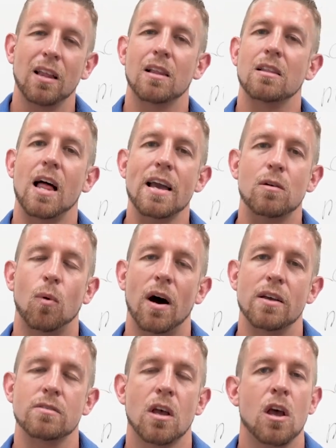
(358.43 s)

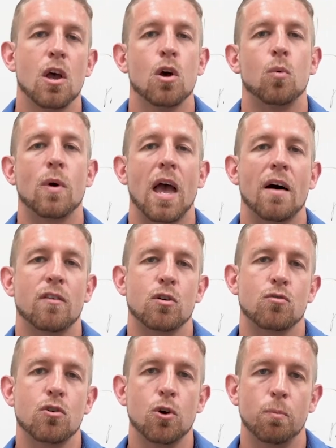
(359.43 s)
Likewise, we have a
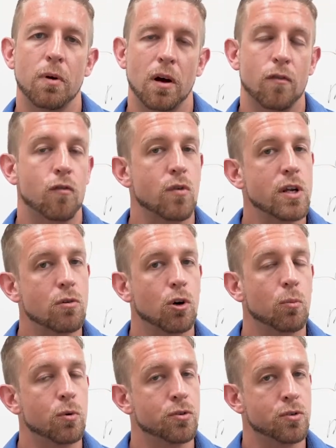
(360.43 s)
group, a free
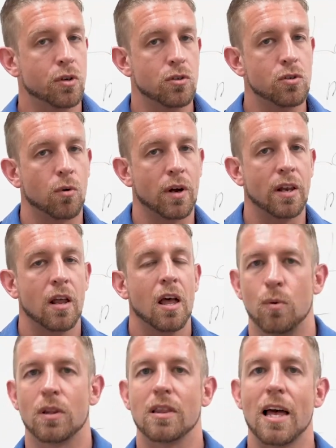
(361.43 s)
group, which you can join
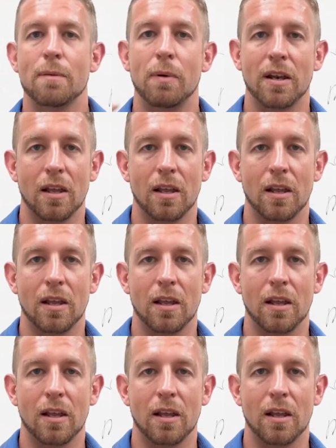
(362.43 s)
with like-minded